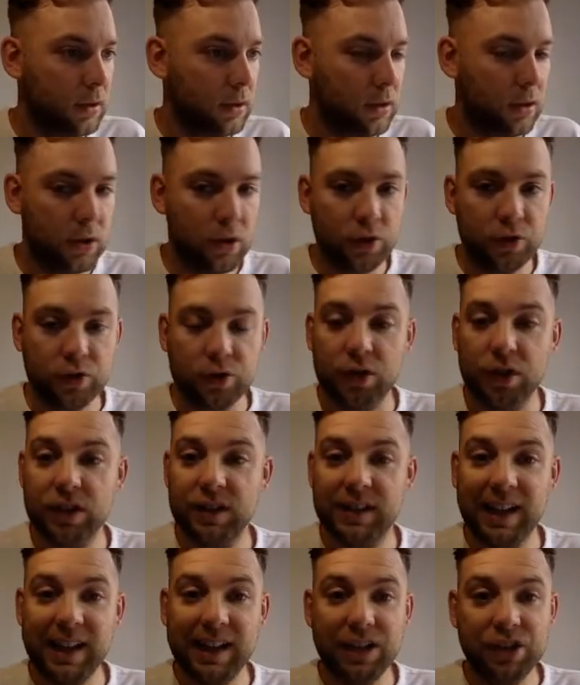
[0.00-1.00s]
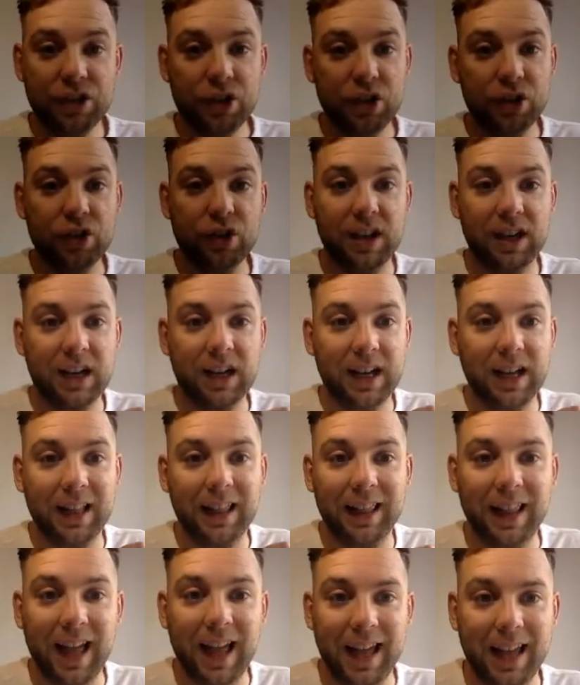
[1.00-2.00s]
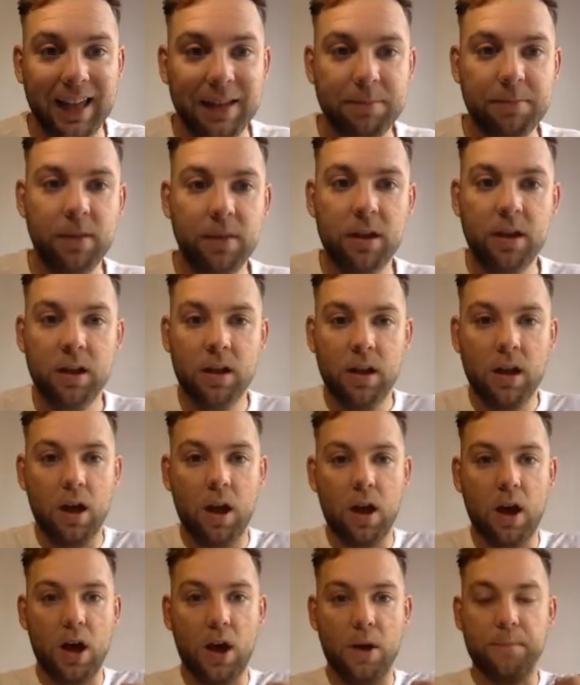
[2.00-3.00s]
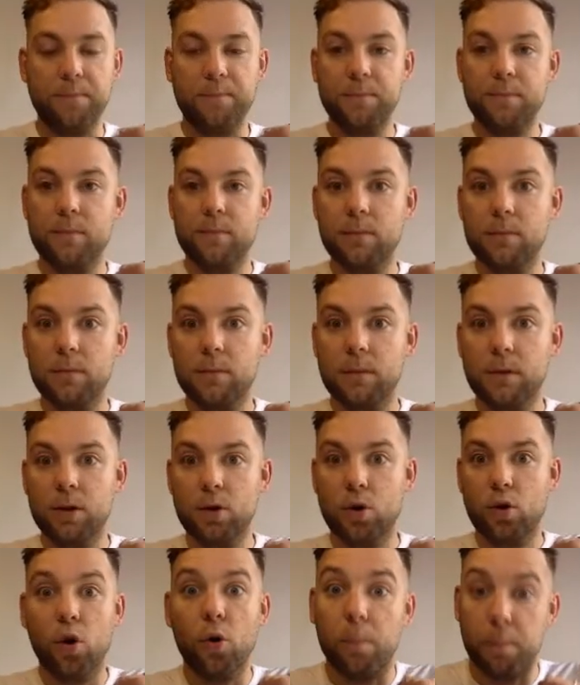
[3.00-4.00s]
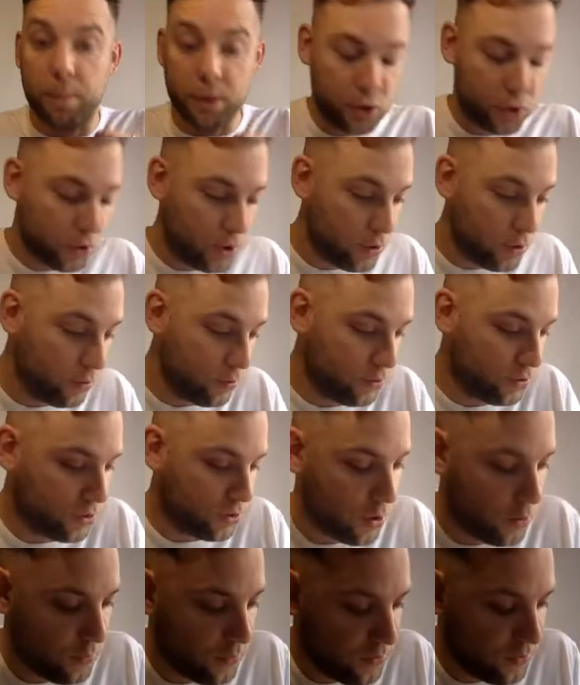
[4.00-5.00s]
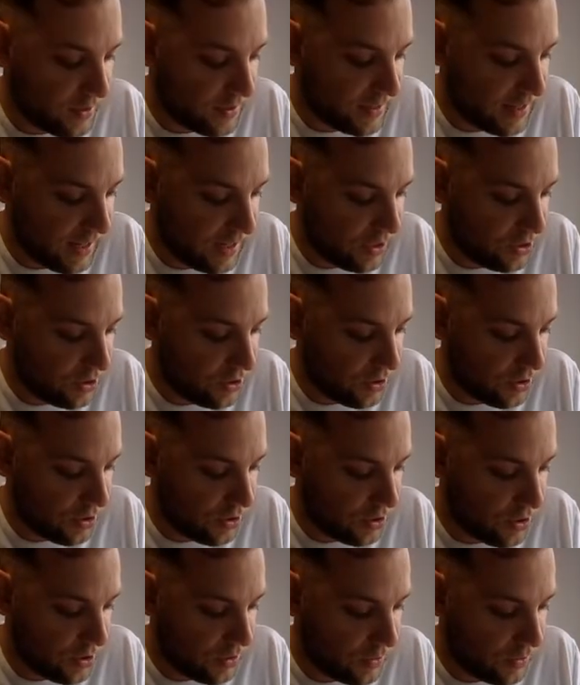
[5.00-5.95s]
So the teacher's claim could be true. So the teacher's